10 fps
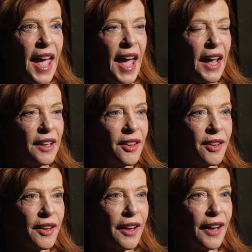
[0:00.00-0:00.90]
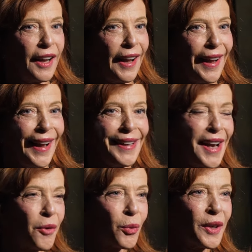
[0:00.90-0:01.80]
And
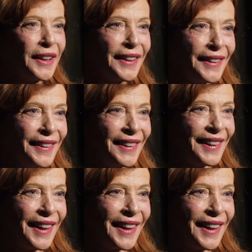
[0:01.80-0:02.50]
yet really,